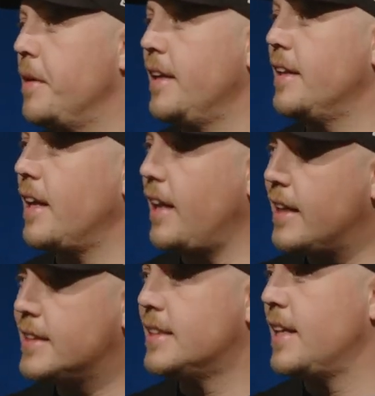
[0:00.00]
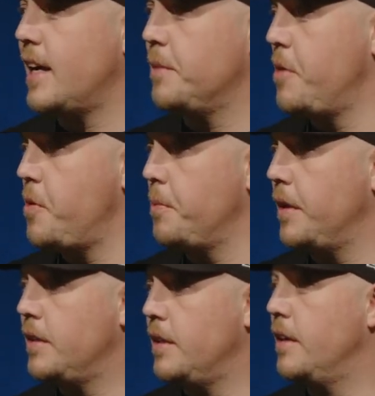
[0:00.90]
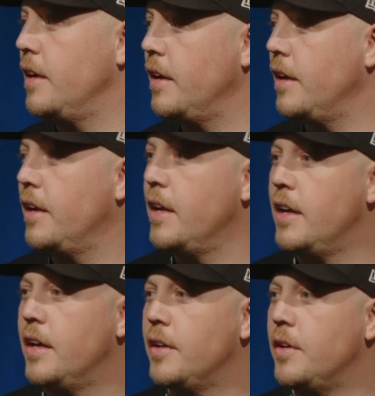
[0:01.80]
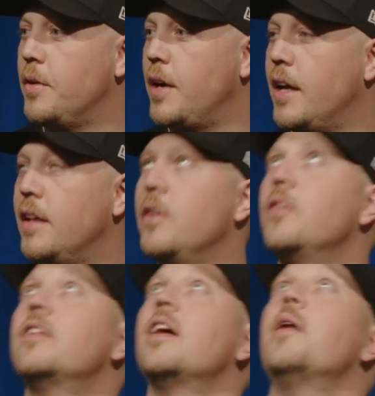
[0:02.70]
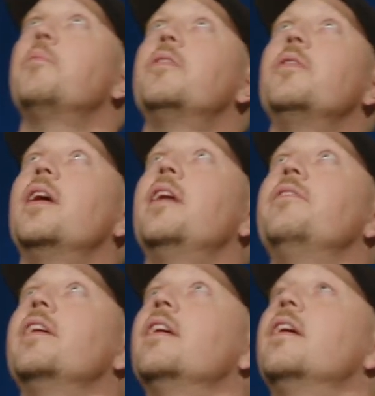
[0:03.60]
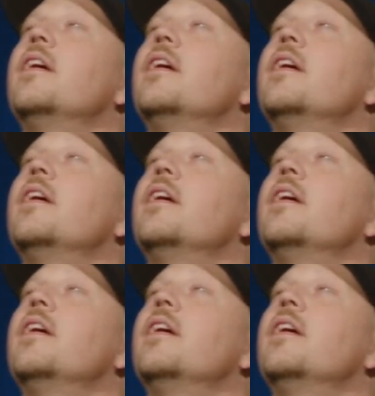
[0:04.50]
in that exact moment? No, I looked up to heaven